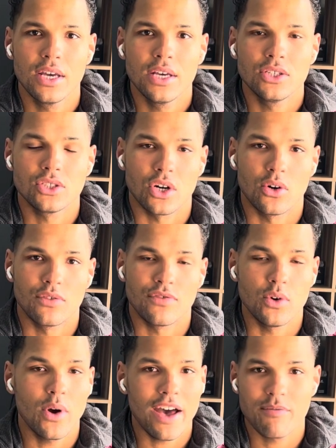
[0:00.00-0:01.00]
So if
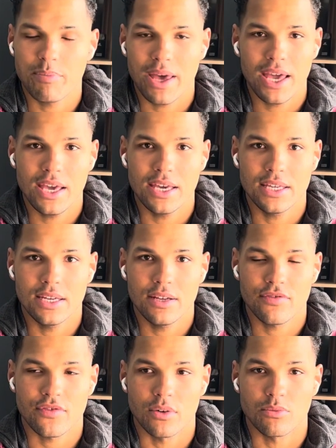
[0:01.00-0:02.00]
you have pain
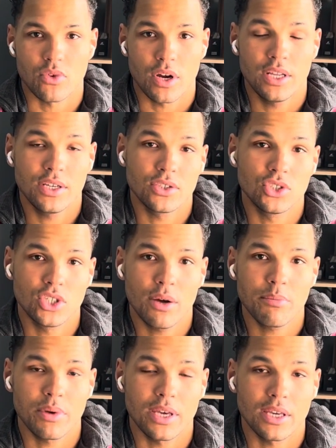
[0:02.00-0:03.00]
from running or
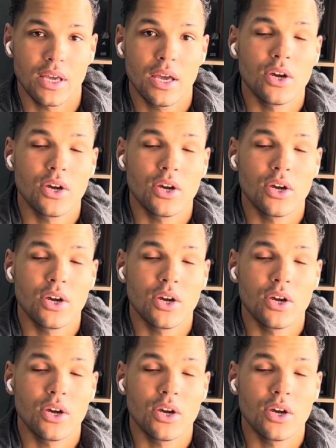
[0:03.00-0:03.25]
jumping,